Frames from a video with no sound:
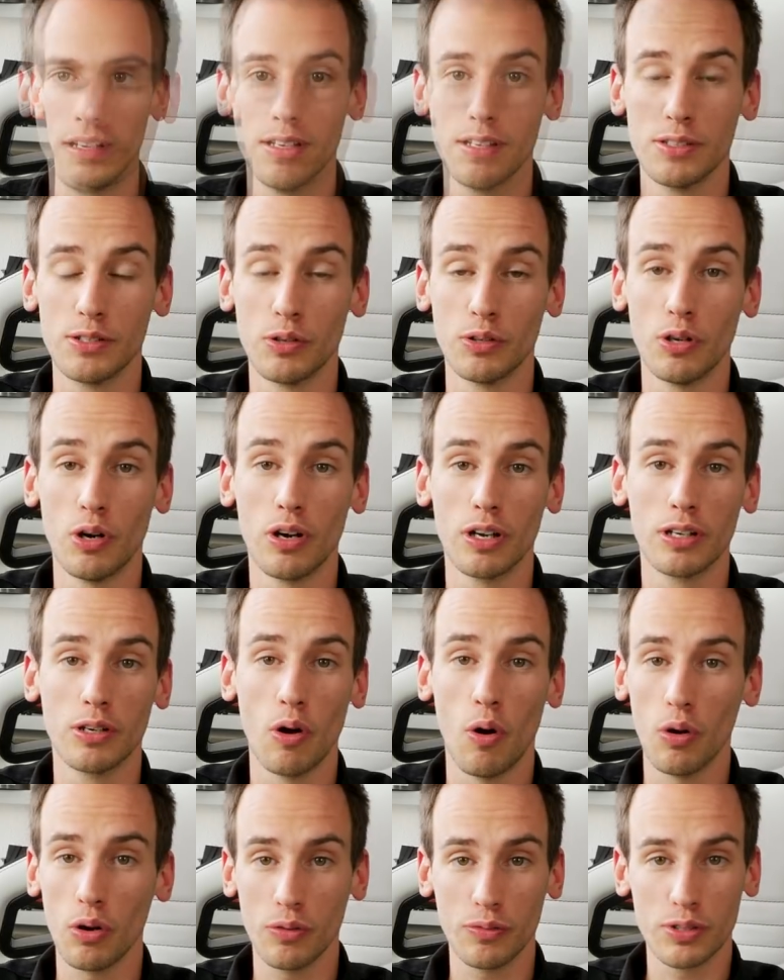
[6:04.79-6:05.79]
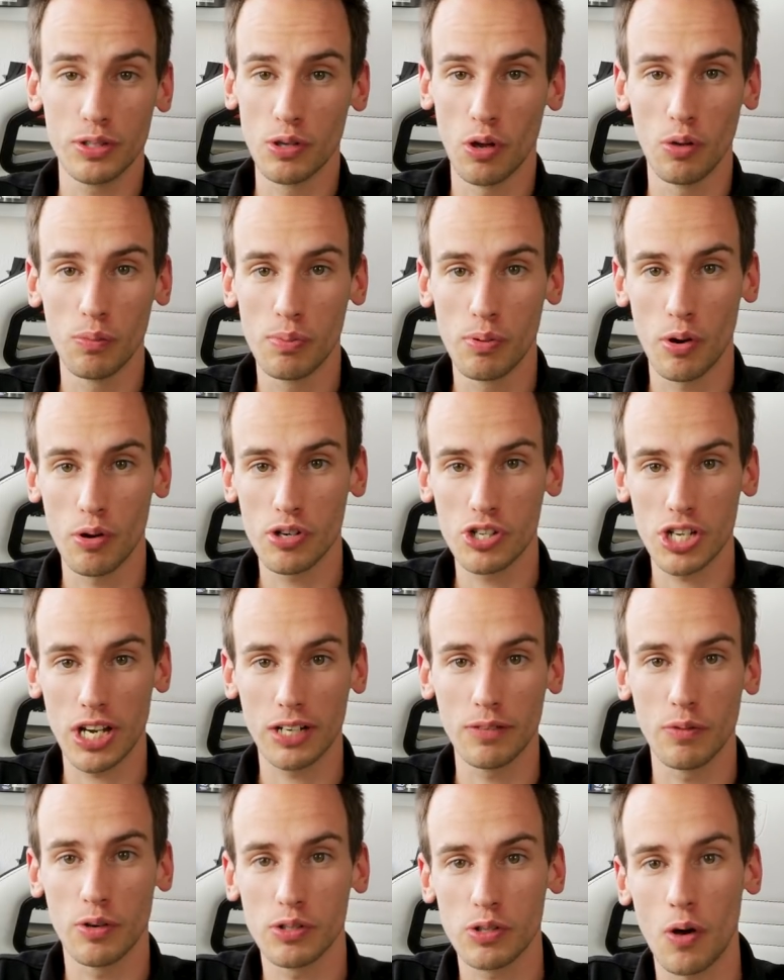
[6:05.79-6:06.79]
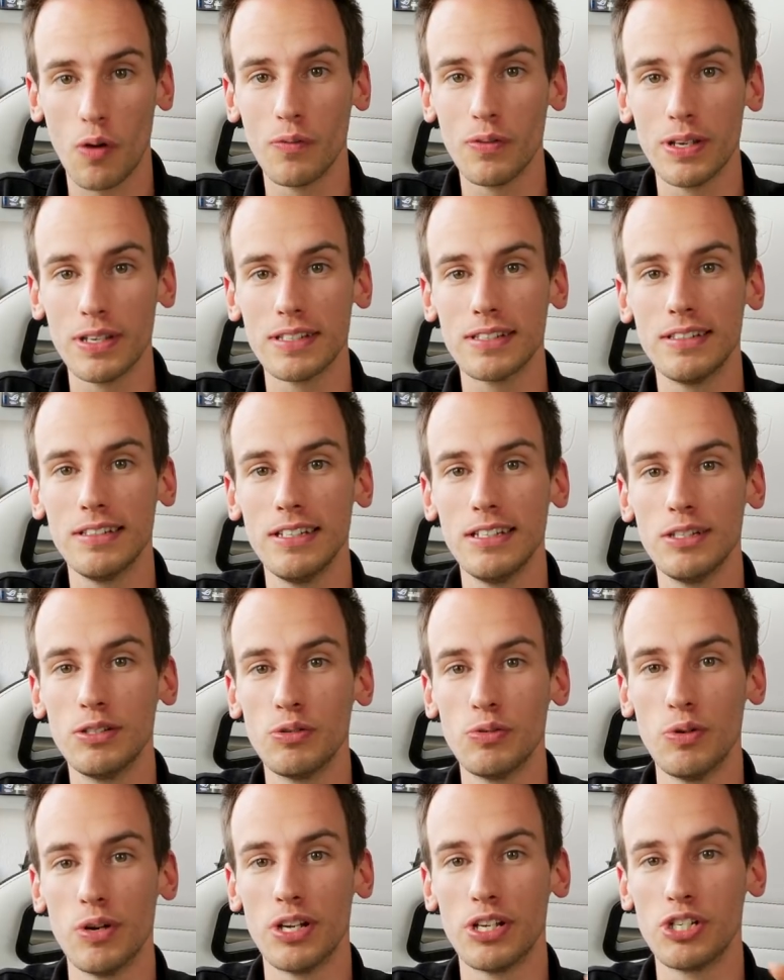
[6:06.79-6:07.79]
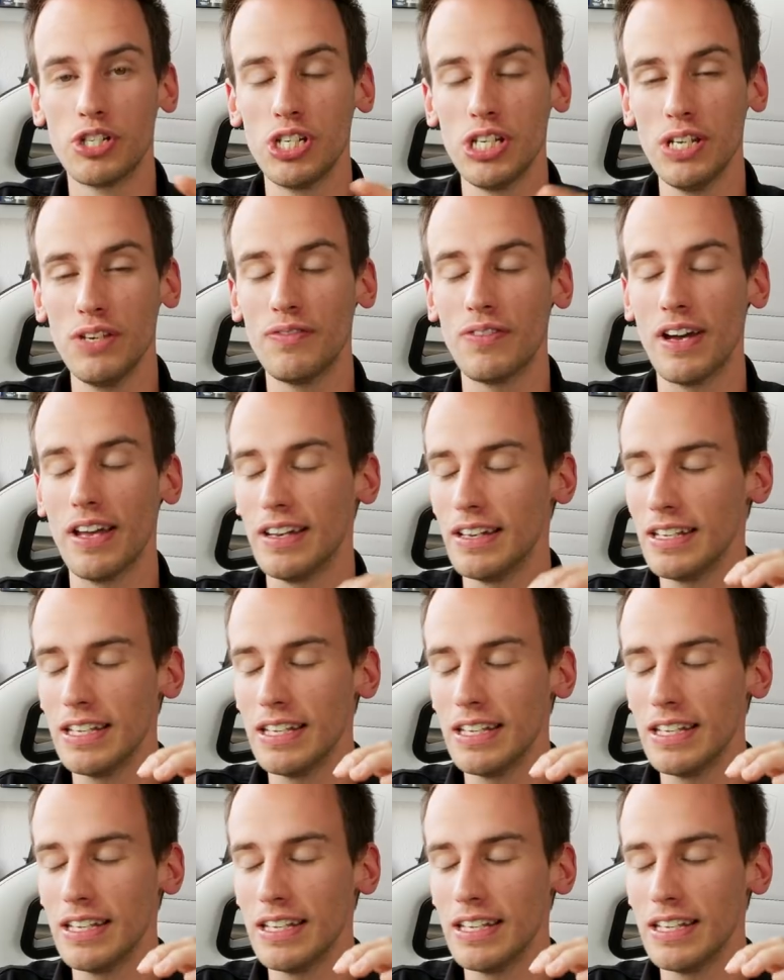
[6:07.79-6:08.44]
So the goal of this whole project was obviously to achieve an